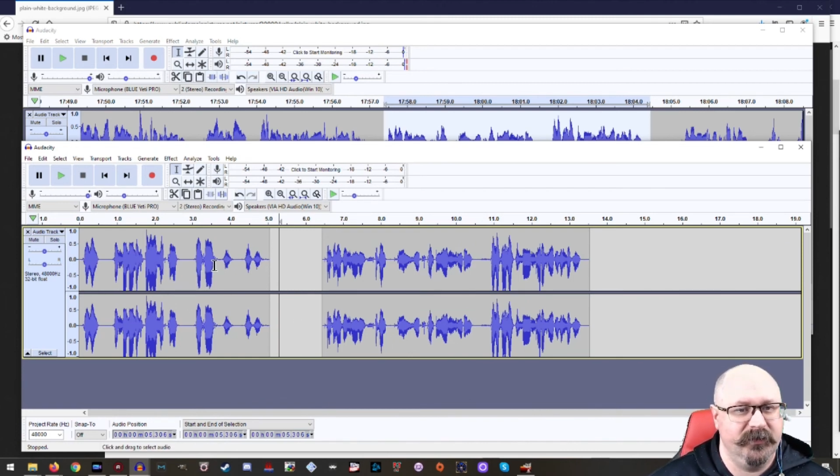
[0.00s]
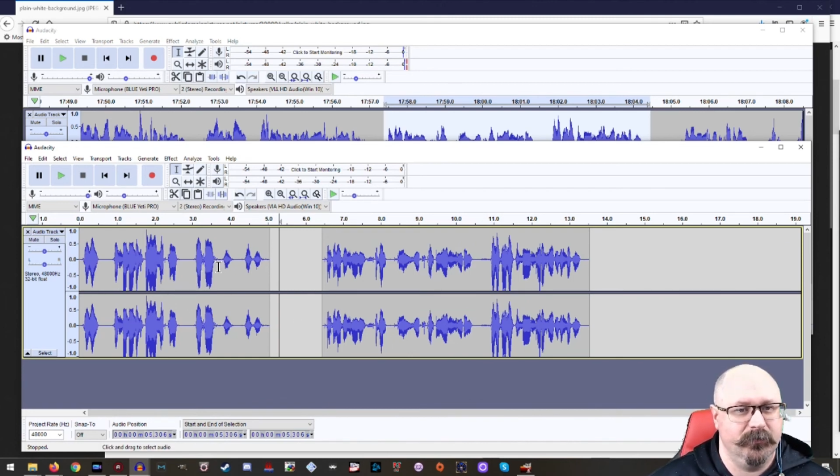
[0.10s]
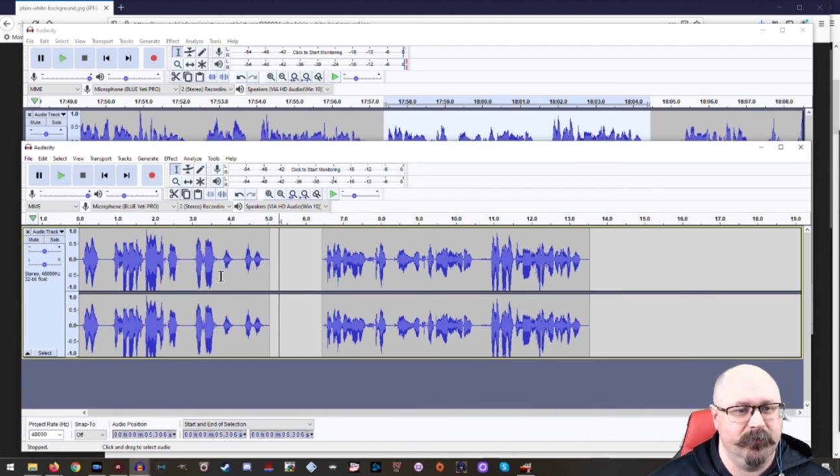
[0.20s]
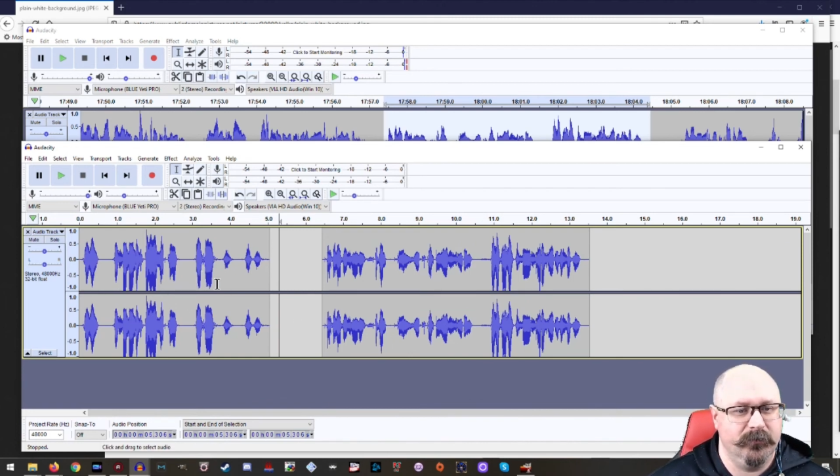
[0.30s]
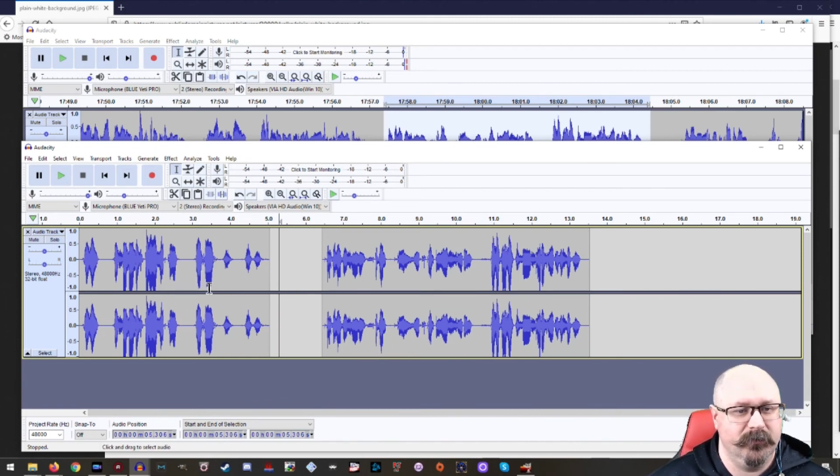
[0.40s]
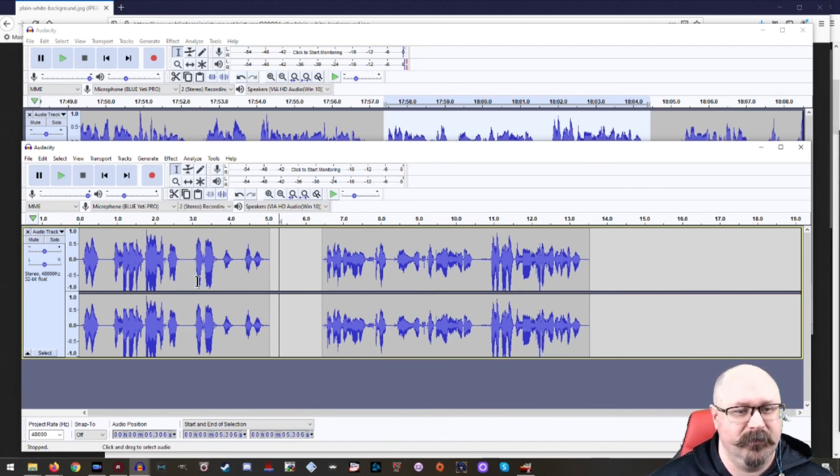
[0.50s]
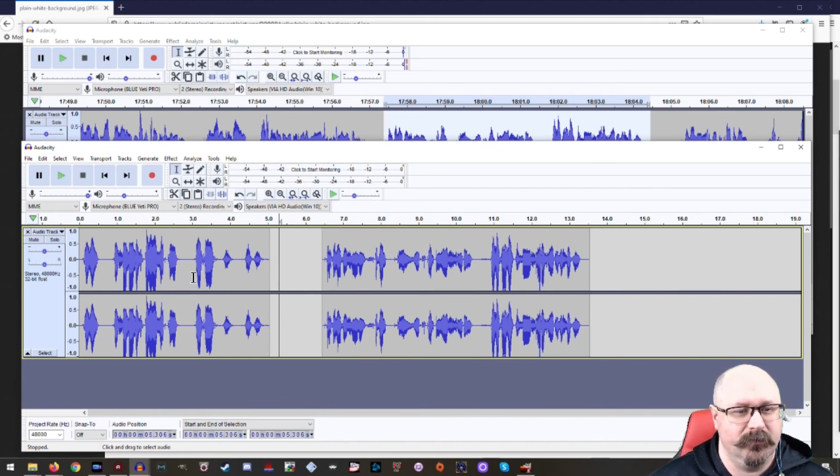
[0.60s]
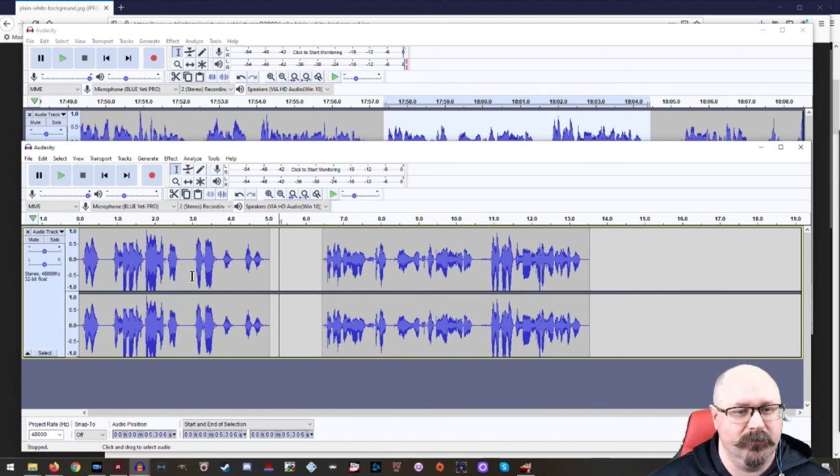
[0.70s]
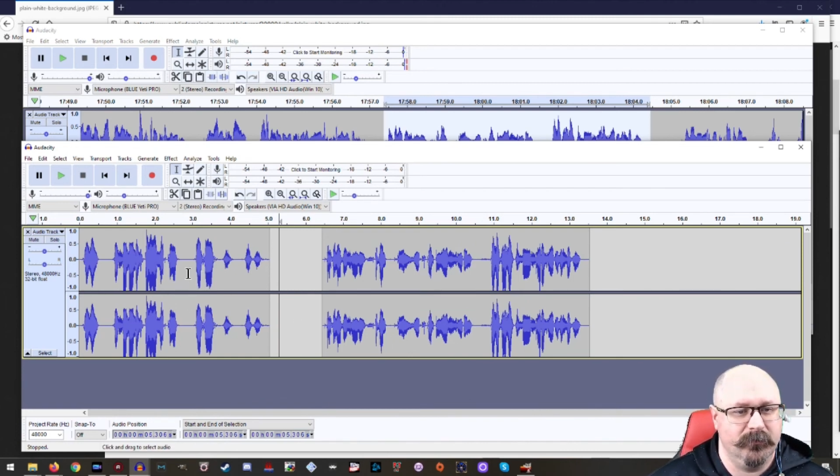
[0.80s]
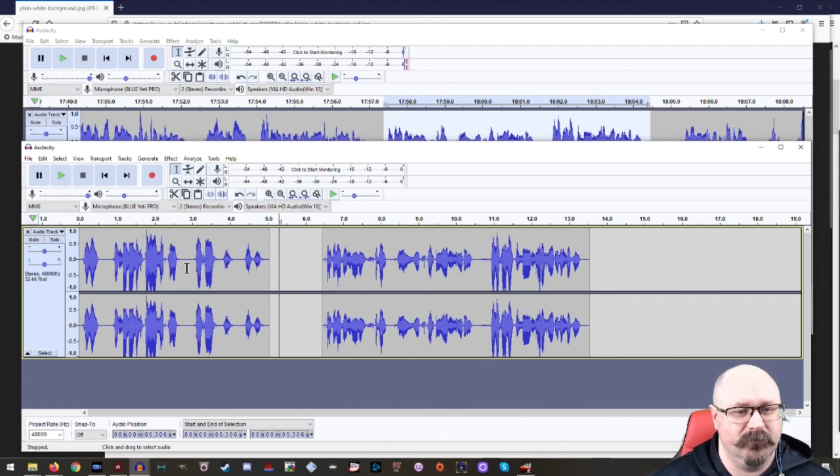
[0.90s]

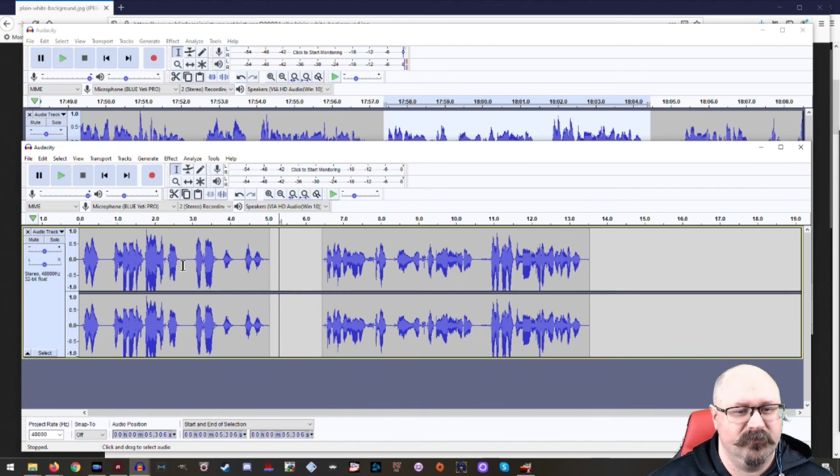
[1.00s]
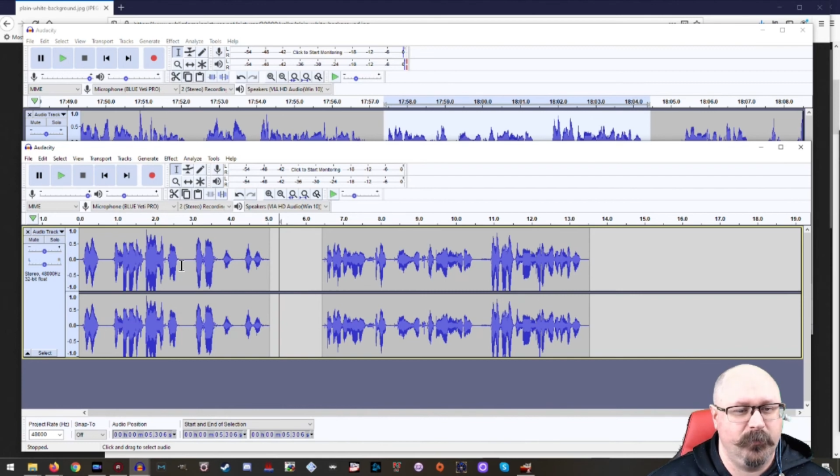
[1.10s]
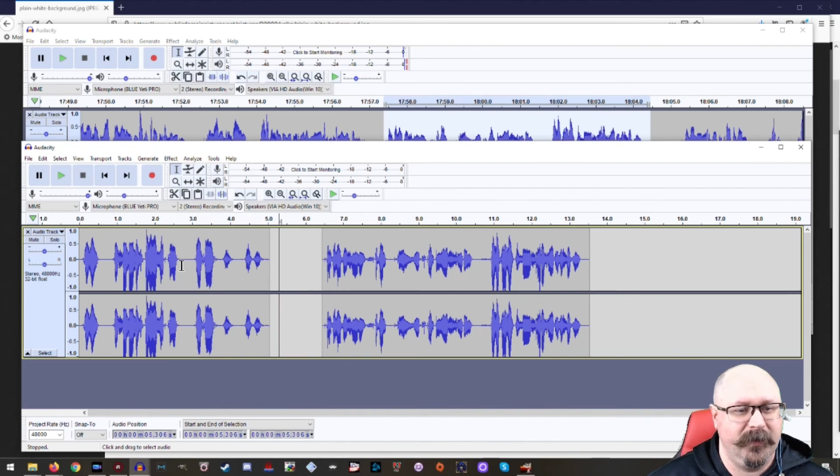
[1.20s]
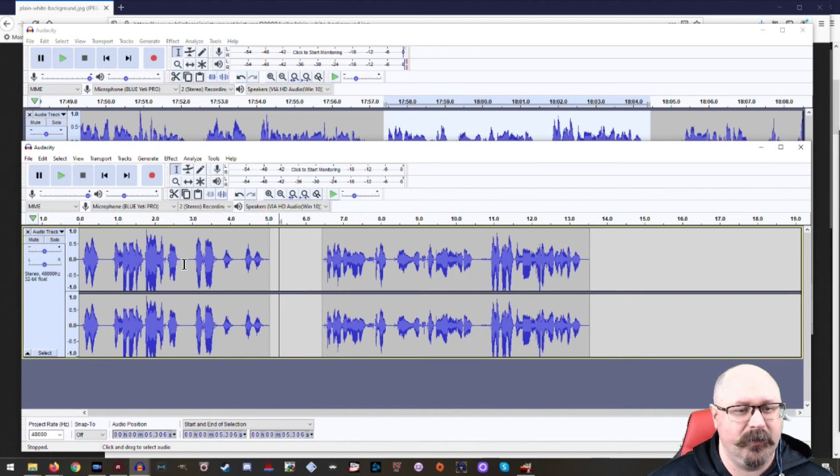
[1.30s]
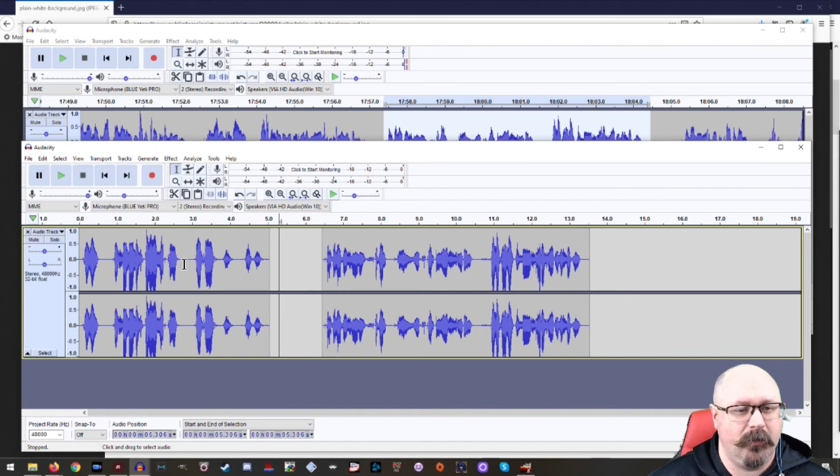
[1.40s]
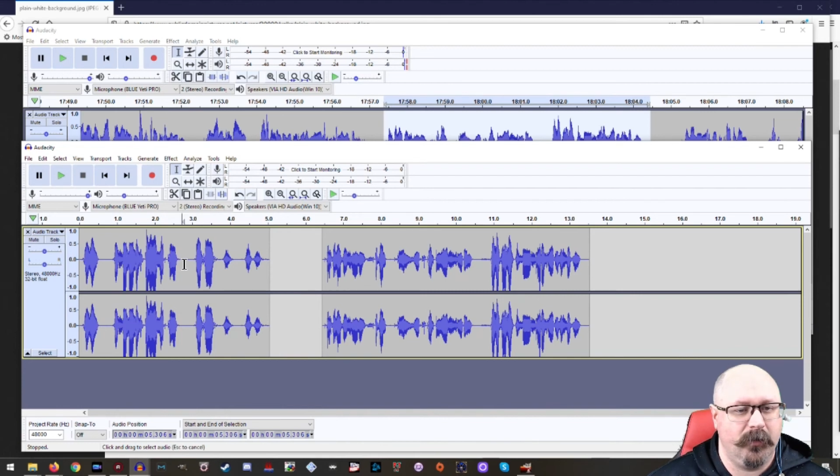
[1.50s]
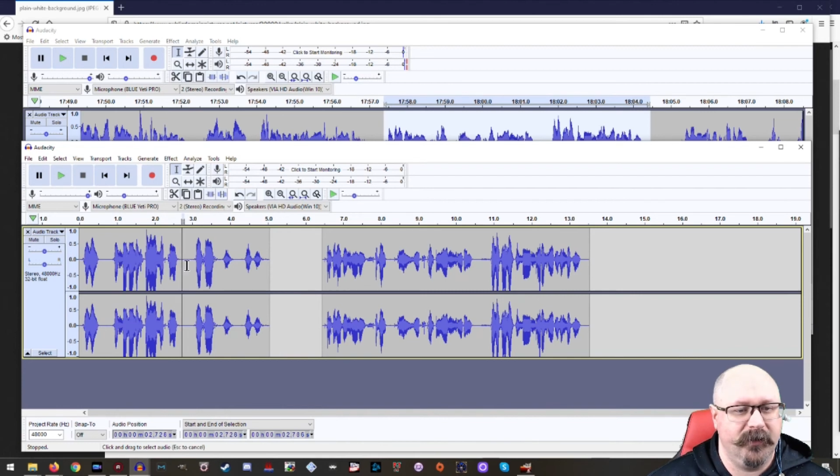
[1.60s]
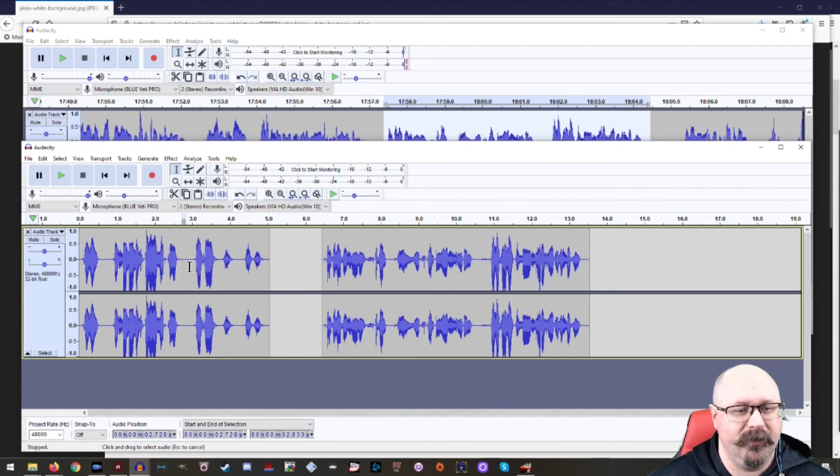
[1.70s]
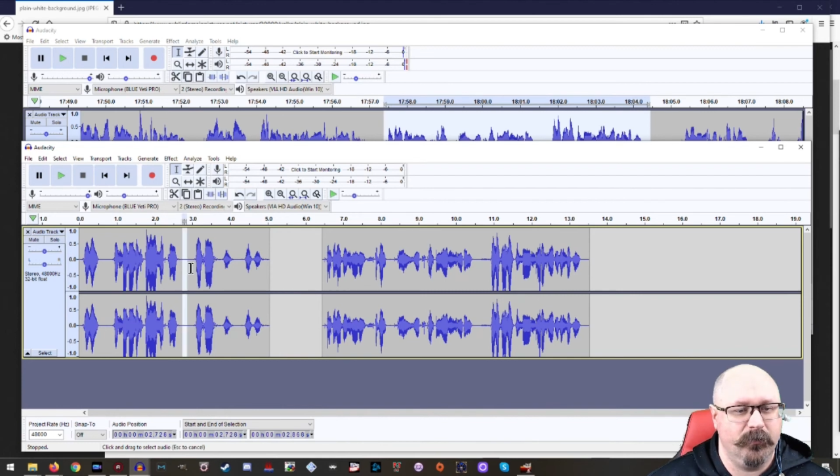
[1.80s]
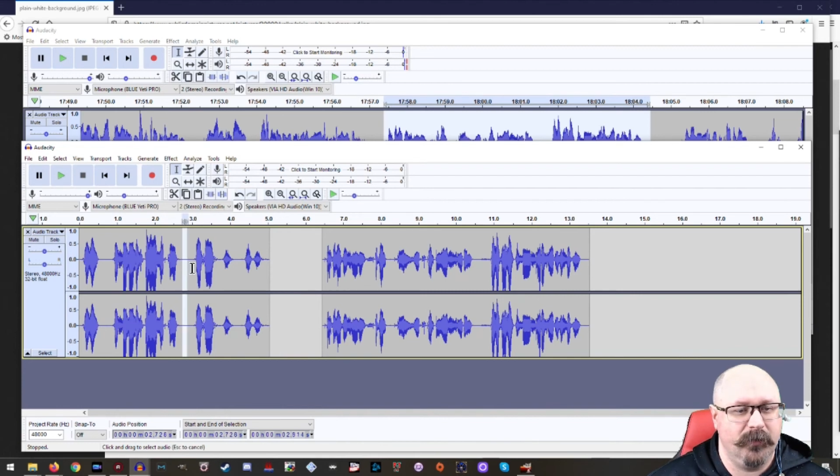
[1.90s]
your tweak audio,